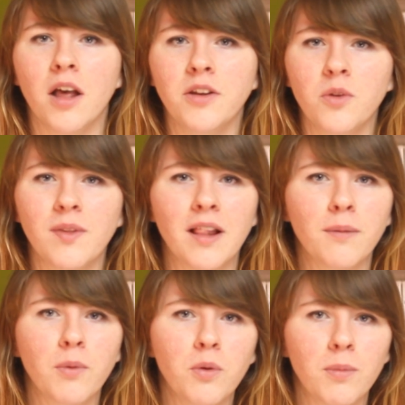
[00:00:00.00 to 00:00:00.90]
new
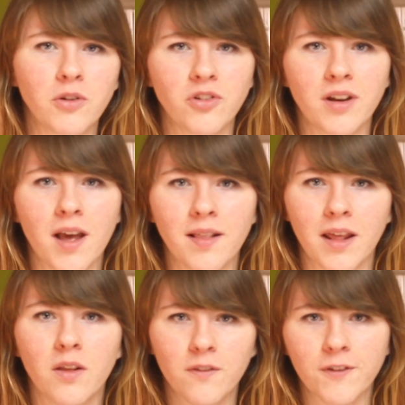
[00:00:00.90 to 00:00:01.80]
Sailor Moon merchandise
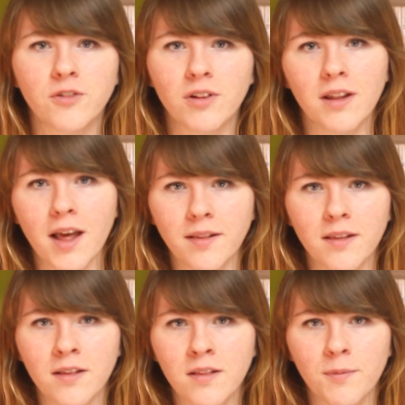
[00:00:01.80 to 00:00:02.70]
that is officially
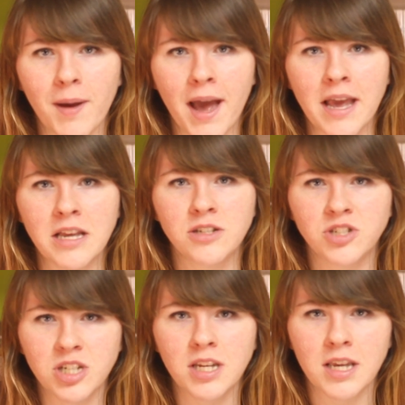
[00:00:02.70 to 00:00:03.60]
licensed by
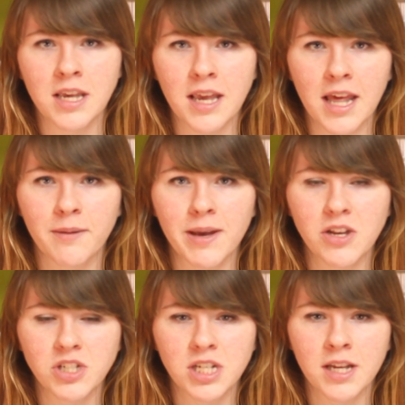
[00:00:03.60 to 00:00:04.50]
GE
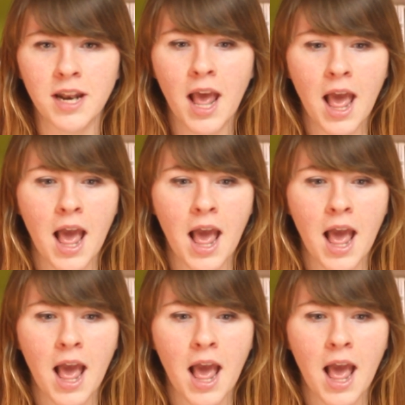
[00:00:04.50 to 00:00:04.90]
Animation,